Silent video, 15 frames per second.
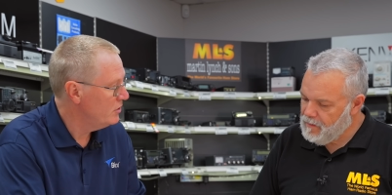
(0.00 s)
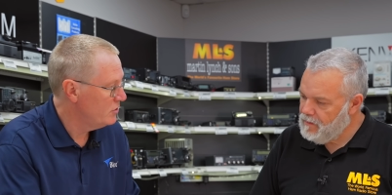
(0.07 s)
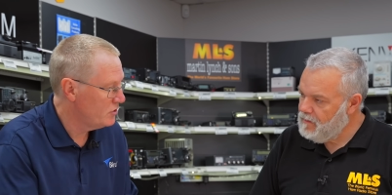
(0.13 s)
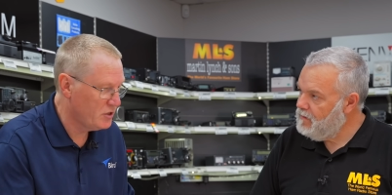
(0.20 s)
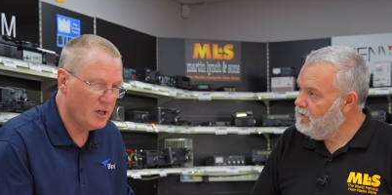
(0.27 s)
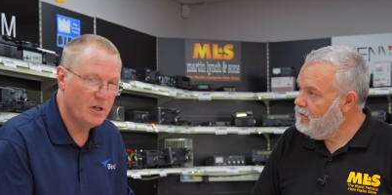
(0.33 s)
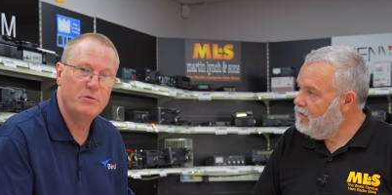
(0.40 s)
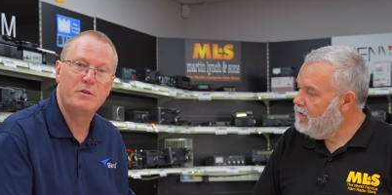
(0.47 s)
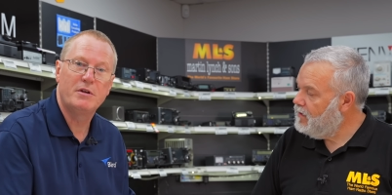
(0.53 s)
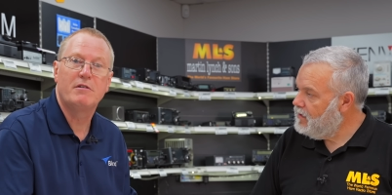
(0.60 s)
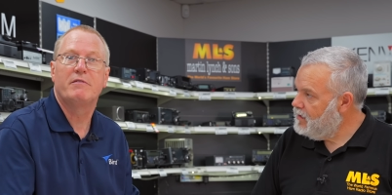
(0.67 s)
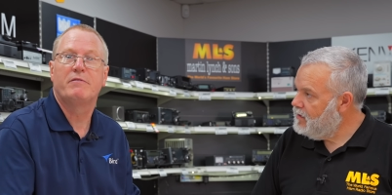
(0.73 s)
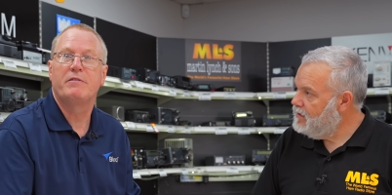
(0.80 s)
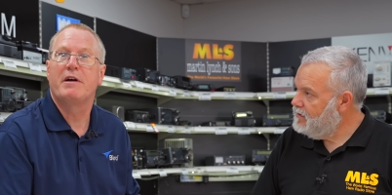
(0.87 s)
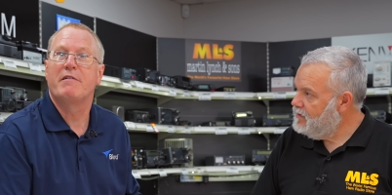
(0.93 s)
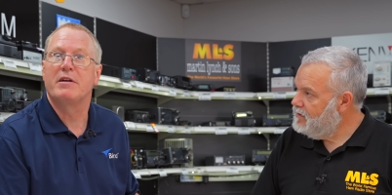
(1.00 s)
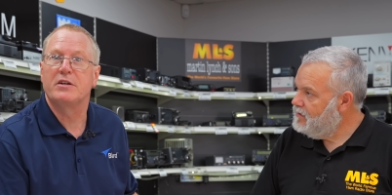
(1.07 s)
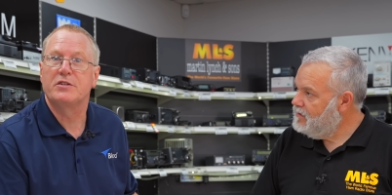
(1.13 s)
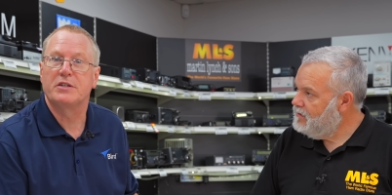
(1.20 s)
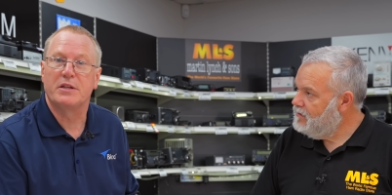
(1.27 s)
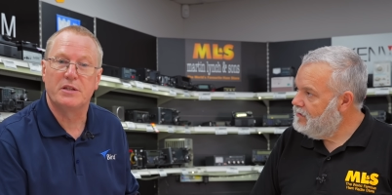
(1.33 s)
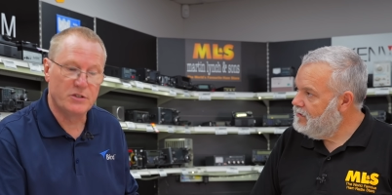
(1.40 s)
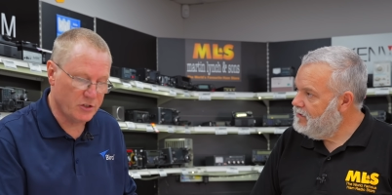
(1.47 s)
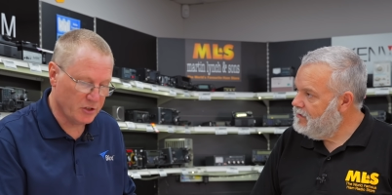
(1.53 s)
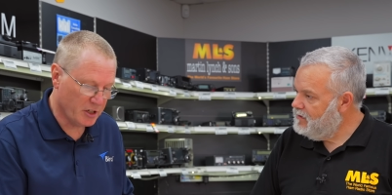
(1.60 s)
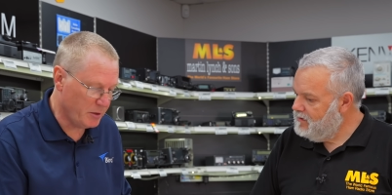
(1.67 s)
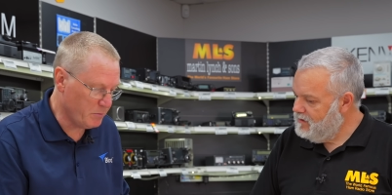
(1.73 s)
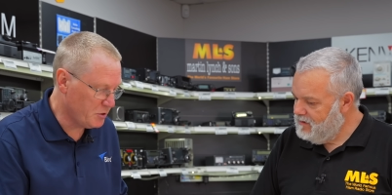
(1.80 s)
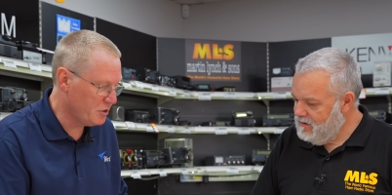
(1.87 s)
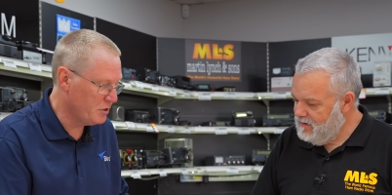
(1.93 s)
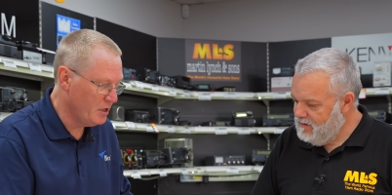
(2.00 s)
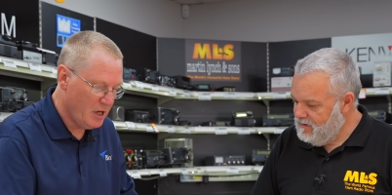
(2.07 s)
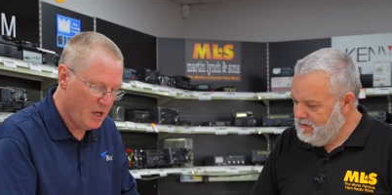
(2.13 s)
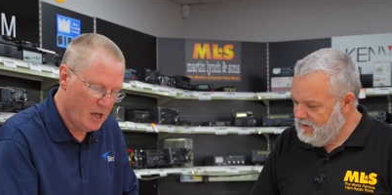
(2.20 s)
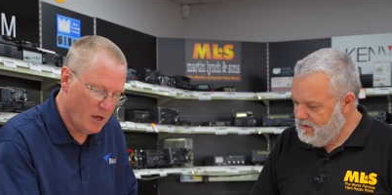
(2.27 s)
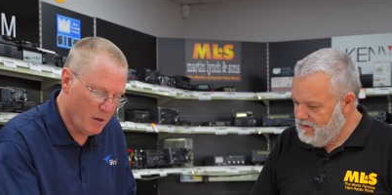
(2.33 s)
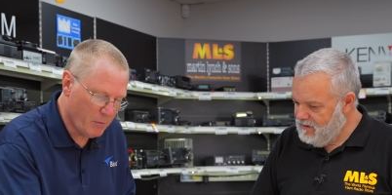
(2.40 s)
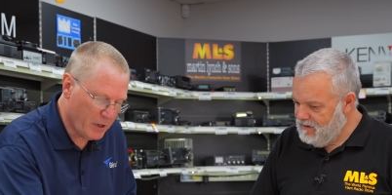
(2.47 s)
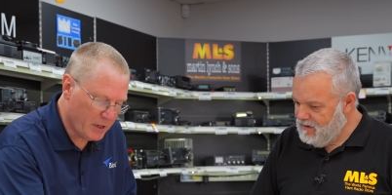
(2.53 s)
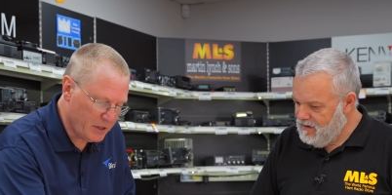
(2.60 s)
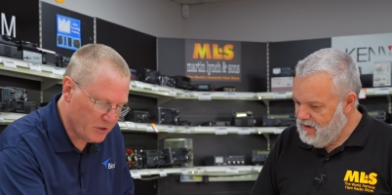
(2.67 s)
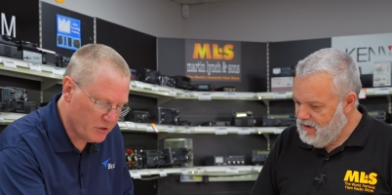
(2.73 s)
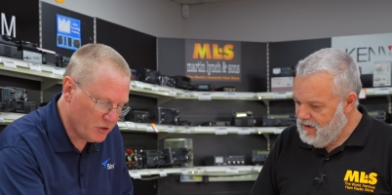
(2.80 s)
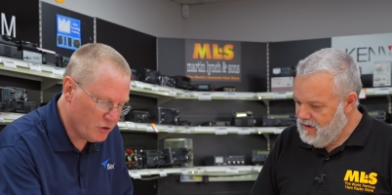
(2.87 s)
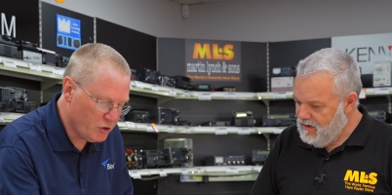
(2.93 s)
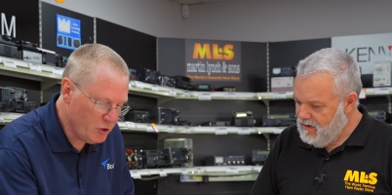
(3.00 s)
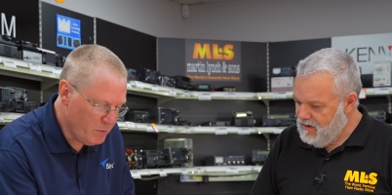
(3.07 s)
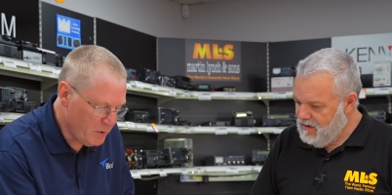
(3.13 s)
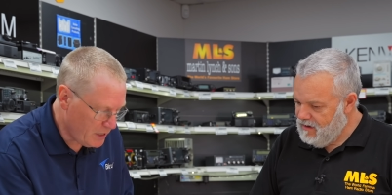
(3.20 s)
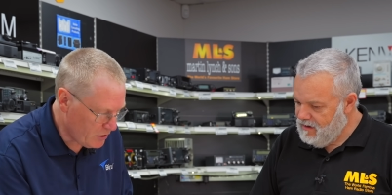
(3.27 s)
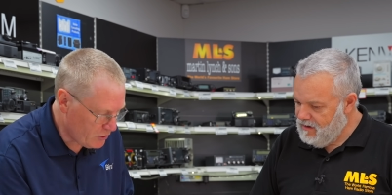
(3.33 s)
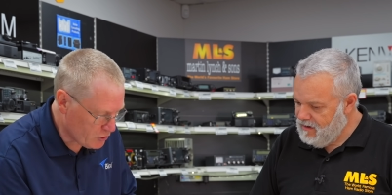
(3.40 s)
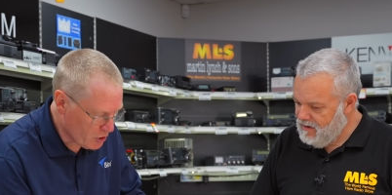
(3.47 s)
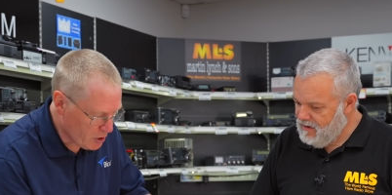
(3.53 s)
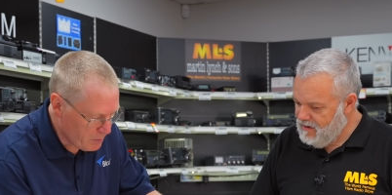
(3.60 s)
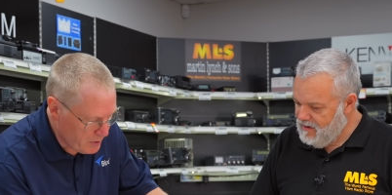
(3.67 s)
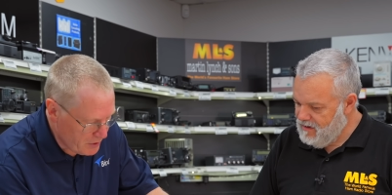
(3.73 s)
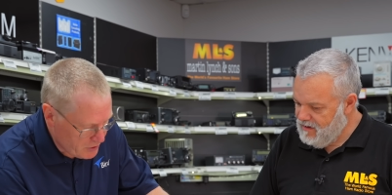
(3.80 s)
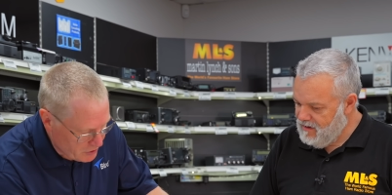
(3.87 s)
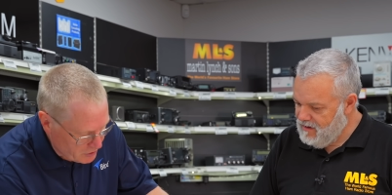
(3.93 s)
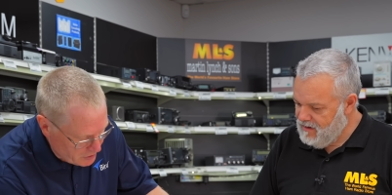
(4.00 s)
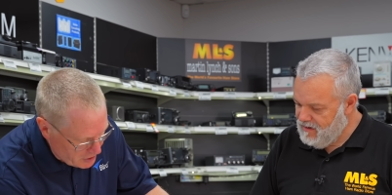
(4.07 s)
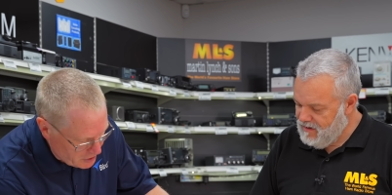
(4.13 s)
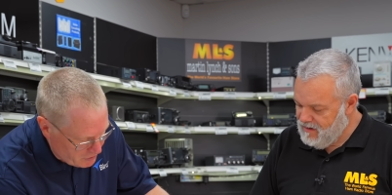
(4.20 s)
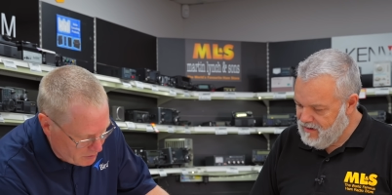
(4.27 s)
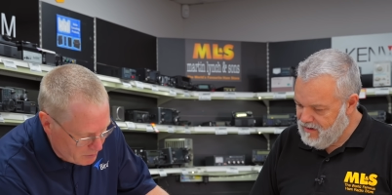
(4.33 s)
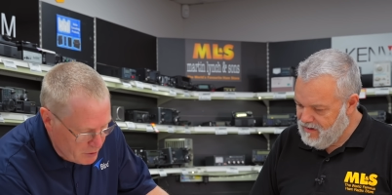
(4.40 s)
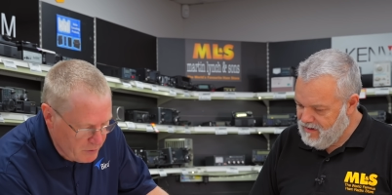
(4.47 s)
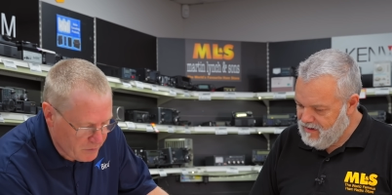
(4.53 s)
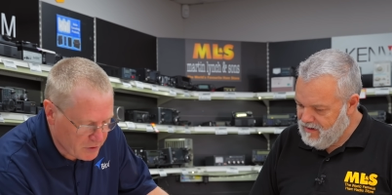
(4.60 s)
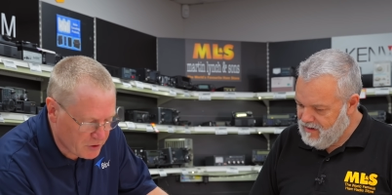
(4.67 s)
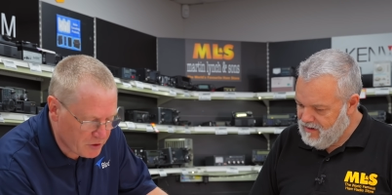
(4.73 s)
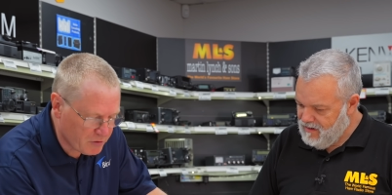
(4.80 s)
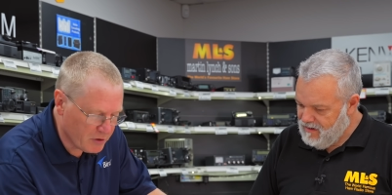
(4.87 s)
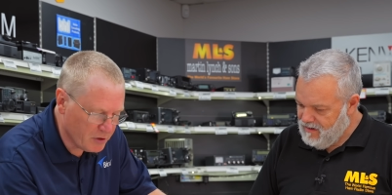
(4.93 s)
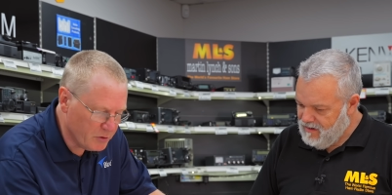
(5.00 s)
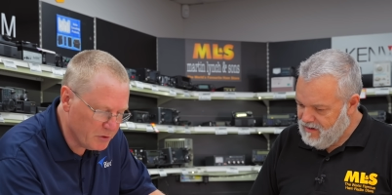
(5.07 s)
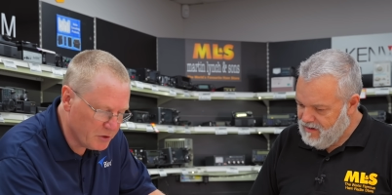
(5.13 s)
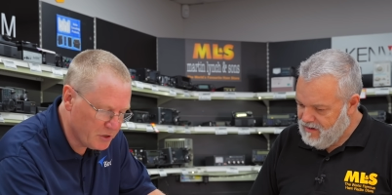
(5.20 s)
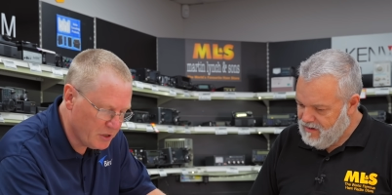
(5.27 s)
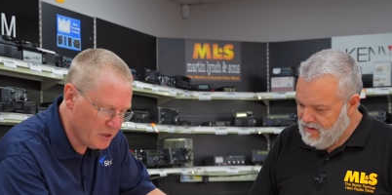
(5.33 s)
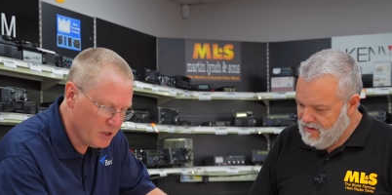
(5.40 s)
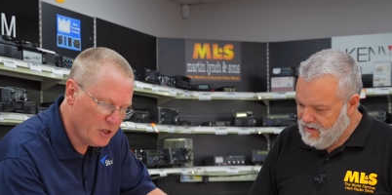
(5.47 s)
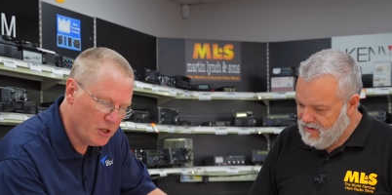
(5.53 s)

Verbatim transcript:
Speaker 1: So there are various other types but it's a two minute job to just remove the screws,